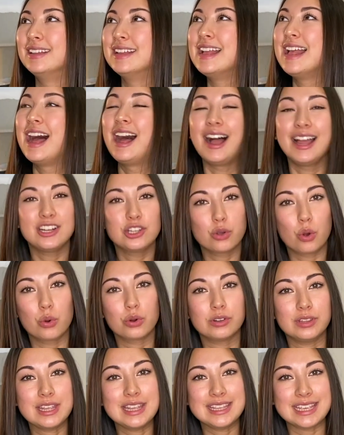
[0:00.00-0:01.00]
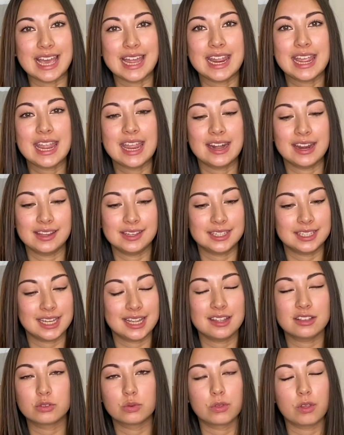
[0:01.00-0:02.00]
I totally get it, and I see
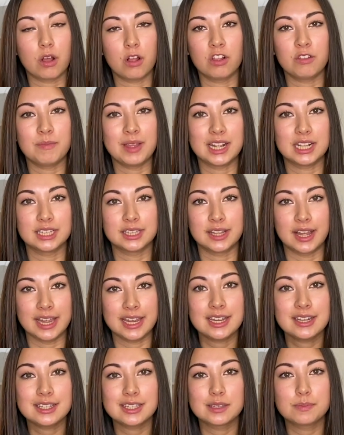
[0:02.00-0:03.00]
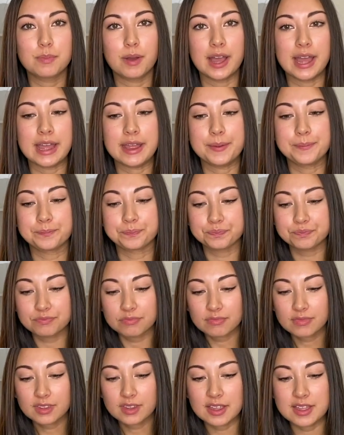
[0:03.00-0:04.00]
this with all of my clients, but
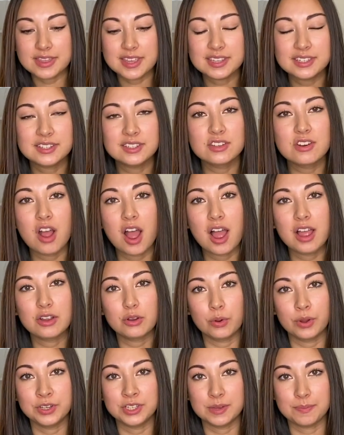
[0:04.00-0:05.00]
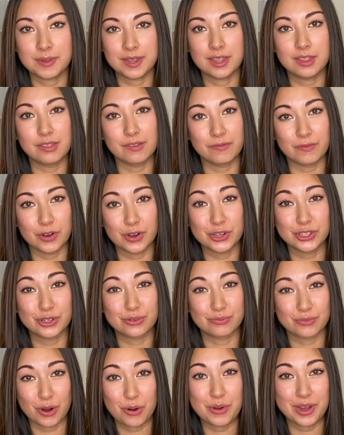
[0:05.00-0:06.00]
this is not going to be the first
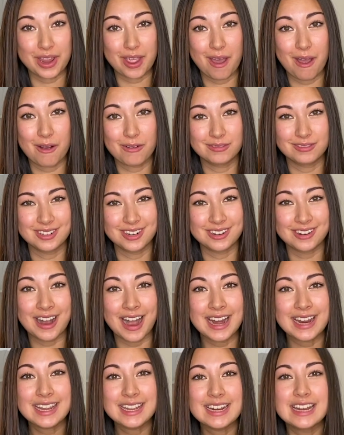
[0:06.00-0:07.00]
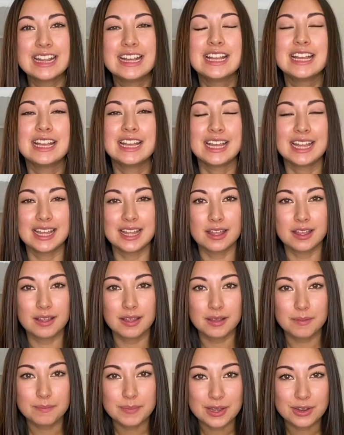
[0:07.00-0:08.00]
rodeo, all right?
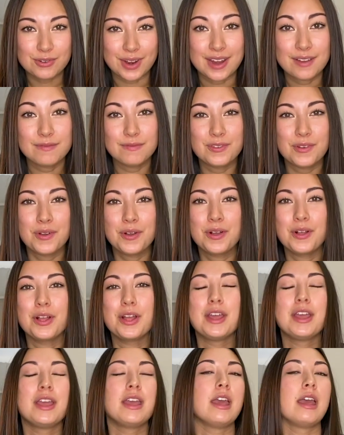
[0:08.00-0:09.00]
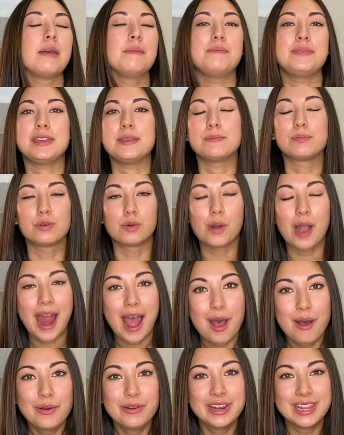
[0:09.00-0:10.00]
Be grateful, be
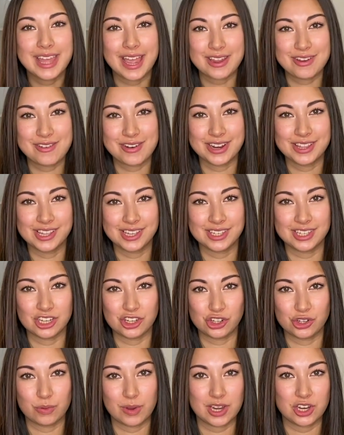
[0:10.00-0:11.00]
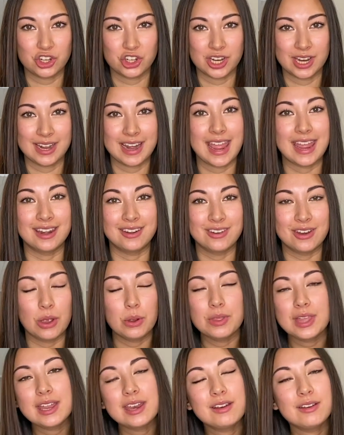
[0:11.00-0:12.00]
proud that you're in the situation, and know
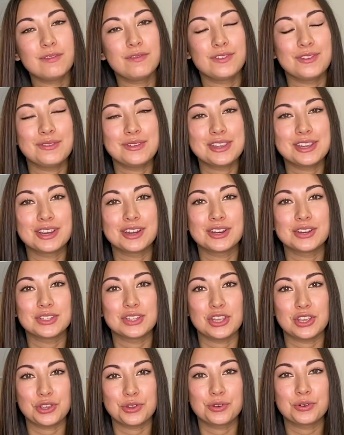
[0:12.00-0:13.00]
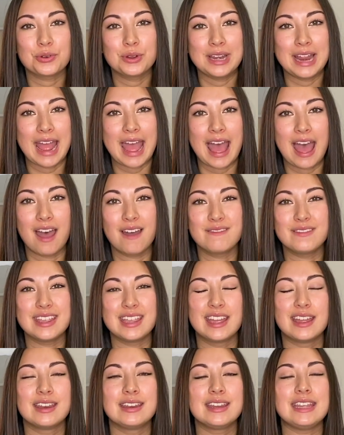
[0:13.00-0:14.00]
that in a few years, you're going to have
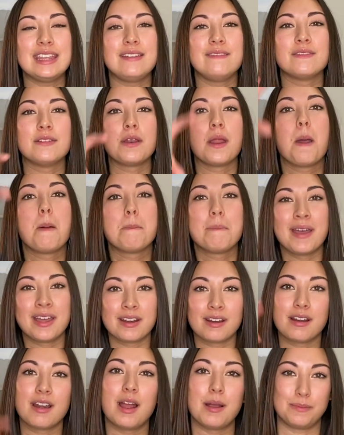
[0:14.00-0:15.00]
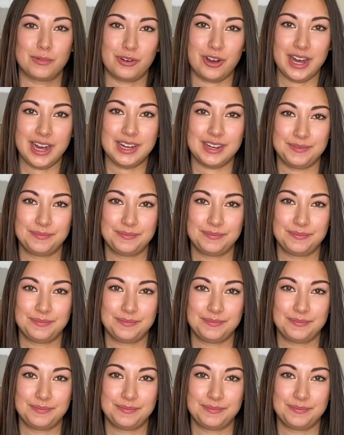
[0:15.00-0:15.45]
an even better upgrade.